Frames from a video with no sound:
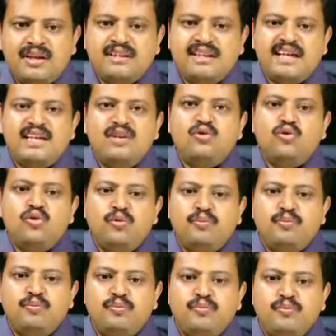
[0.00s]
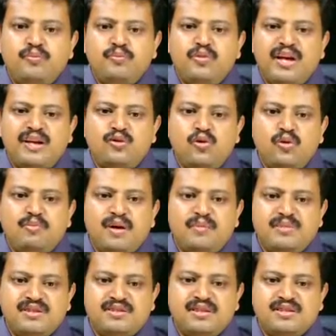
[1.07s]
that in no that no
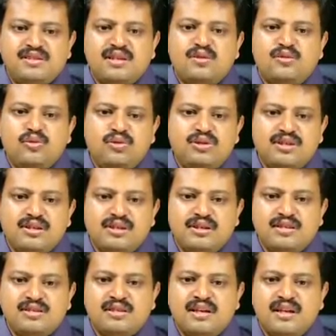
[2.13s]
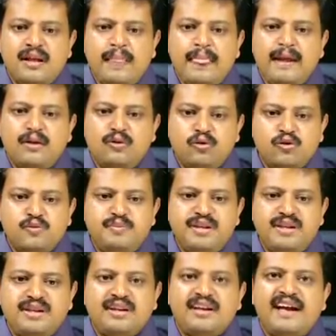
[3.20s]
publicist, no journalist, no
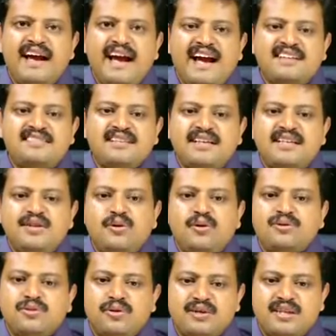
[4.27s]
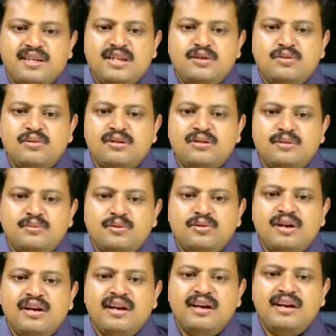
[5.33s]
speaker has any authority to
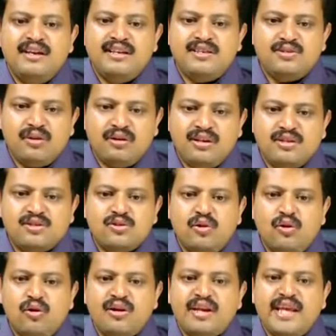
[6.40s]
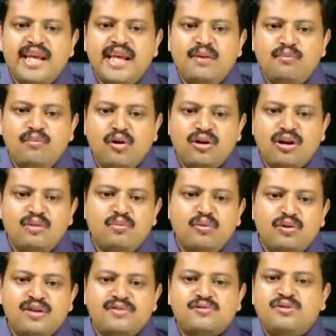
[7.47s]
attribute dishonest or immoral
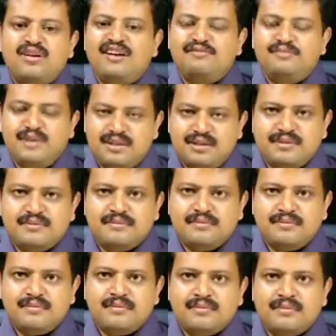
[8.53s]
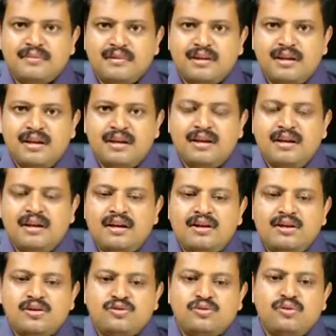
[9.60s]
motives to government.
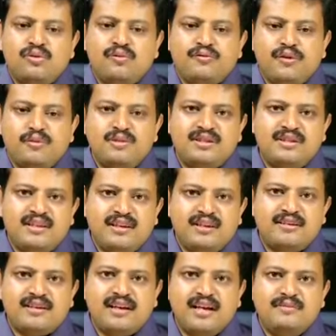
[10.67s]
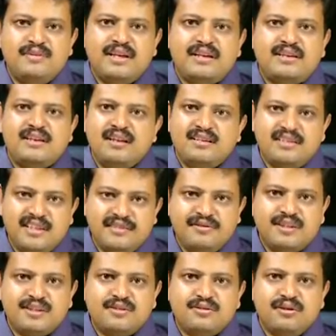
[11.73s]
So, from the Tilak trial we get another
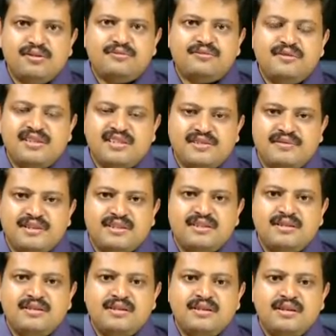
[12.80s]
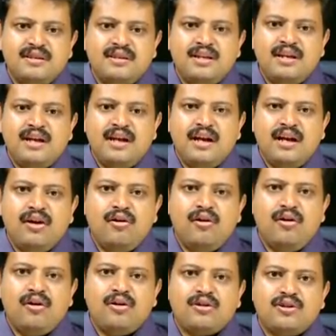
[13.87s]
definition of disaffection
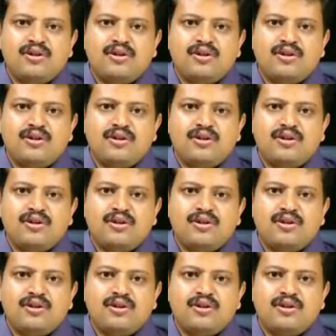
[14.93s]
or